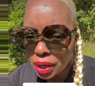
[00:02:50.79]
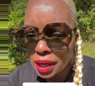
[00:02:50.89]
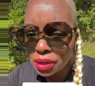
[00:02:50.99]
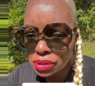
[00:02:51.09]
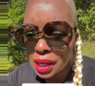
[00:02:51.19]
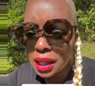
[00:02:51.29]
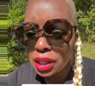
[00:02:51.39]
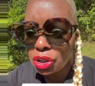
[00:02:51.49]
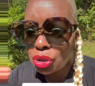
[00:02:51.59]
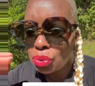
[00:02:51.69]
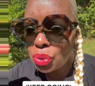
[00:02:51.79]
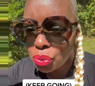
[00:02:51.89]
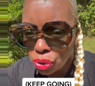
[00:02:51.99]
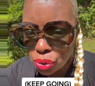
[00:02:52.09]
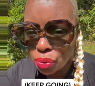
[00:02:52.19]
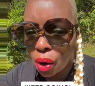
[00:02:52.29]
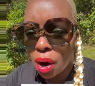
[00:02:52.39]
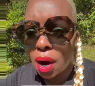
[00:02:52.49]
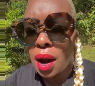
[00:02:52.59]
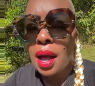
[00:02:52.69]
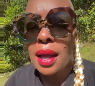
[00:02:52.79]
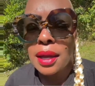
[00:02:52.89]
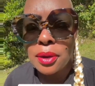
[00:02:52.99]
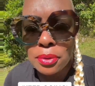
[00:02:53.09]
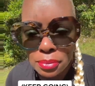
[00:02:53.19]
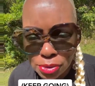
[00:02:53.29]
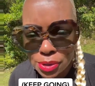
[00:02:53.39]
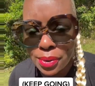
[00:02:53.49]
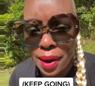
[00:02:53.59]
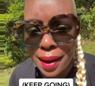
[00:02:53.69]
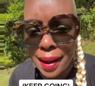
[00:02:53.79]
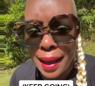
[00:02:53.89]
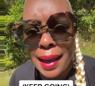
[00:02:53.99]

ear telling you who you are and whose you are.